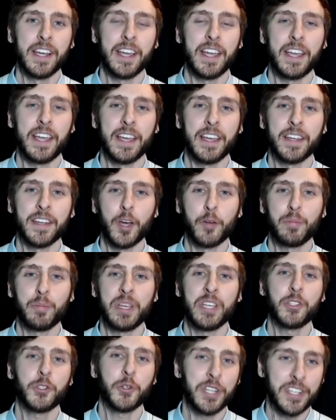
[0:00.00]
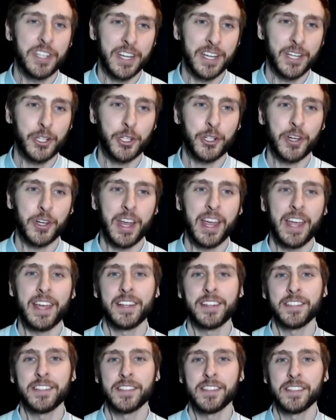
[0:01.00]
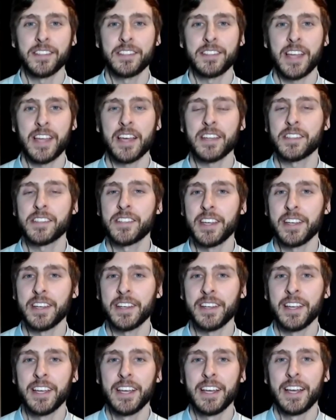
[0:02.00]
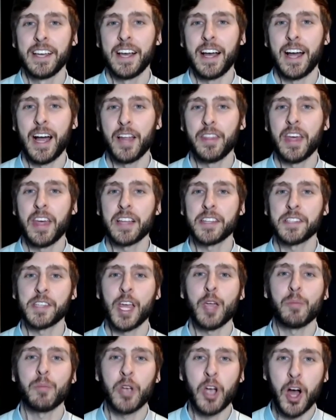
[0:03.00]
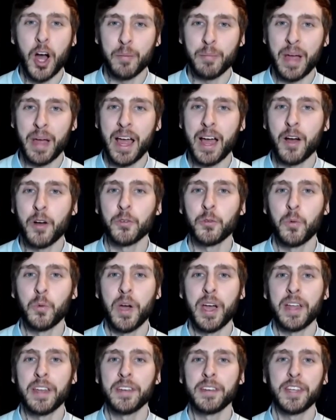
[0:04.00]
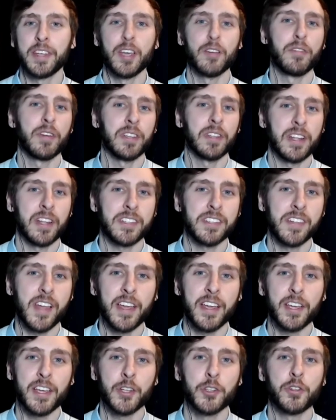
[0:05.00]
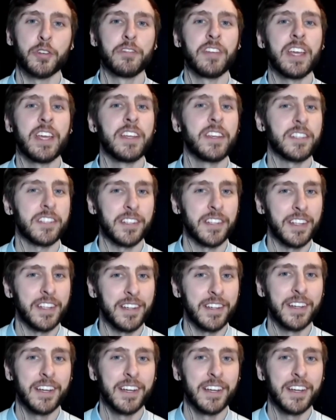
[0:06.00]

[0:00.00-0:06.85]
in a petri dish and testing that same compound when given, let's say, intravenously